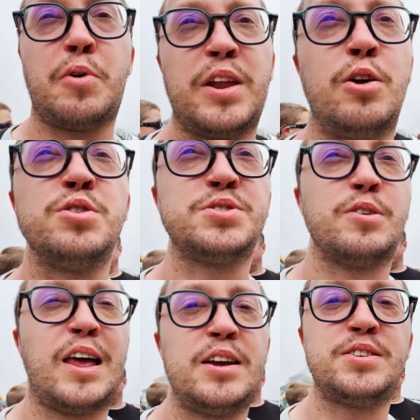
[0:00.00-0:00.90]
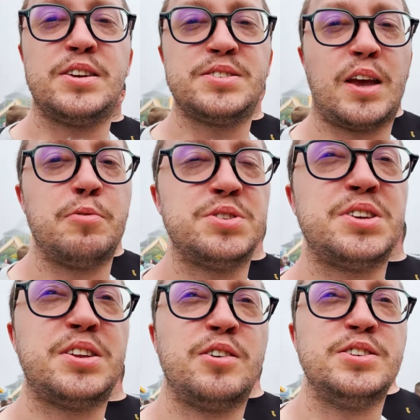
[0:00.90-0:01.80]
what I also liked is I was
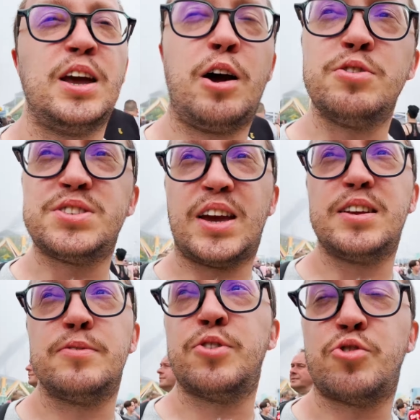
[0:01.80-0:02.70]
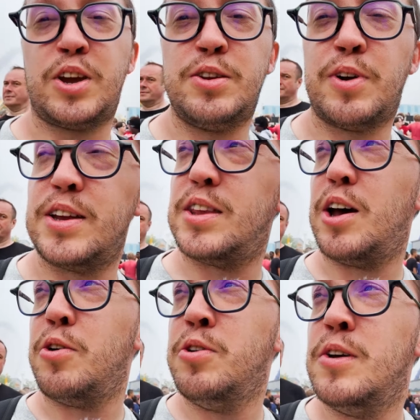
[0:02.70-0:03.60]
sitting on the outside of the train right
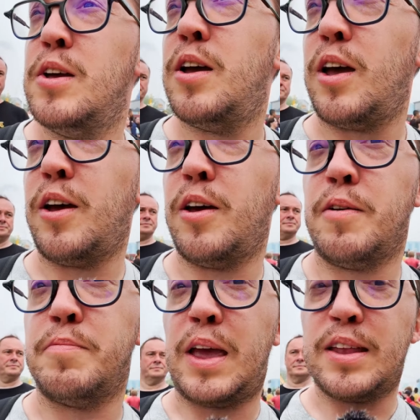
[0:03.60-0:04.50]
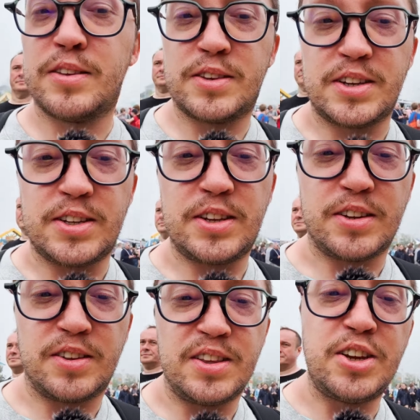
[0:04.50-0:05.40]
now, and
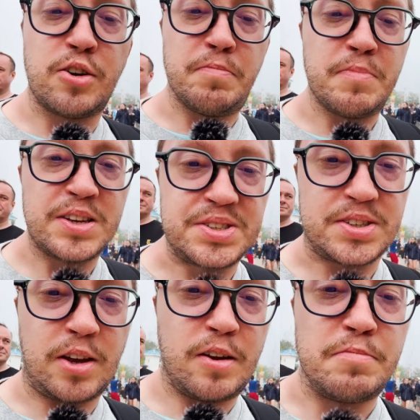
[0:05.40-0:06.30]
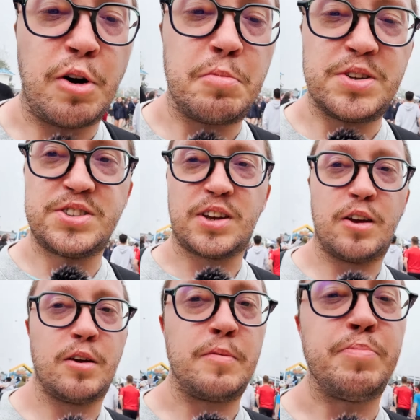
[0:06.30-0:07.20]
the near miss moments
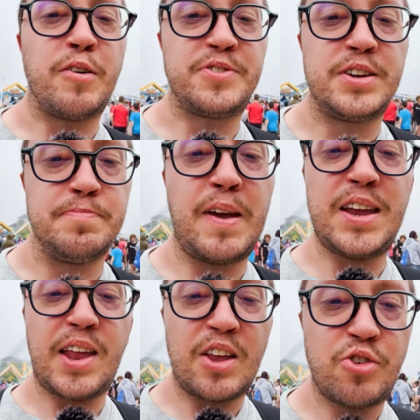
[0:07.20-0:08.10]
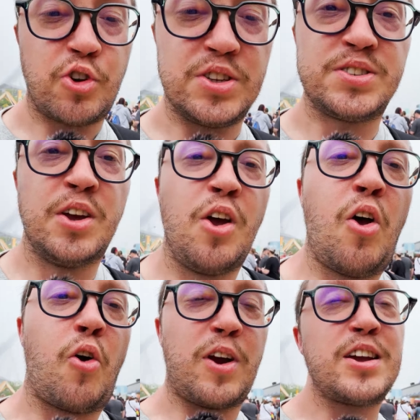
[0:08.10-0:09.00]
above the main entrance
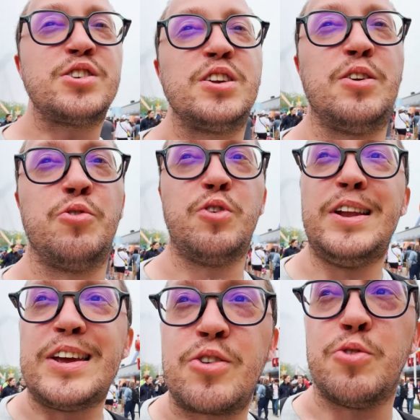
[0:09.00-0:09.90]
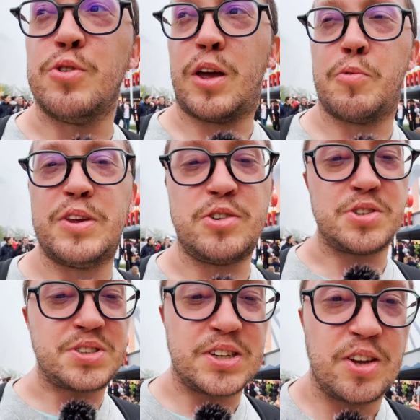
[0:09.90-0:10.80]
are actually really cool when you
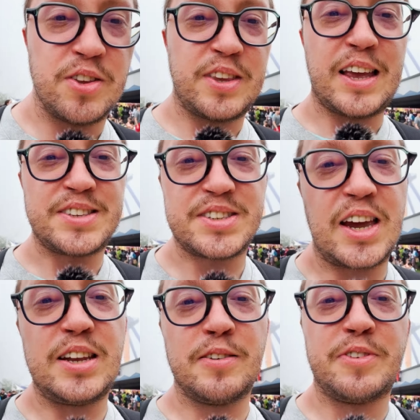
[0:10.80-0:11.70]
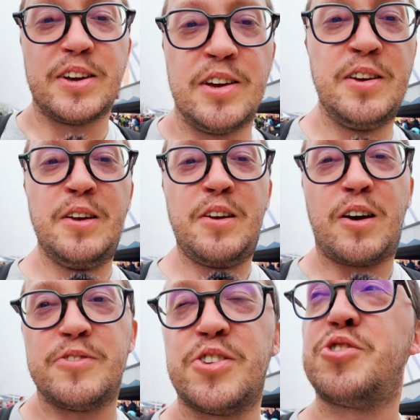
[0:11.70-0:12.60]
sit on that side of
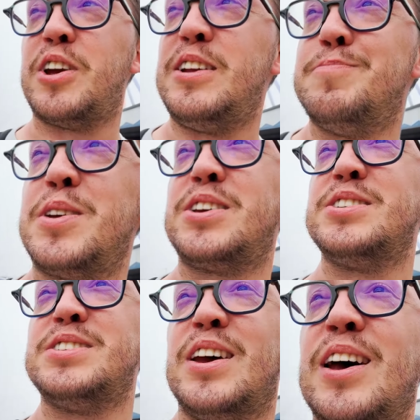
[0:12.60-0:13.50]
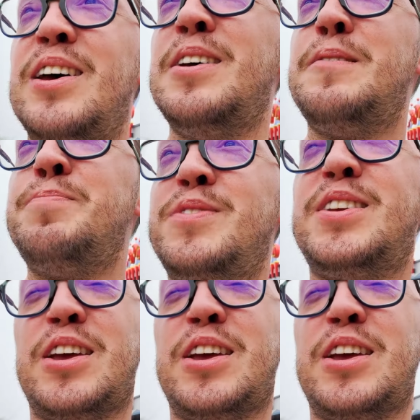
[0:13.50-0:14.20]
the train, because yeah,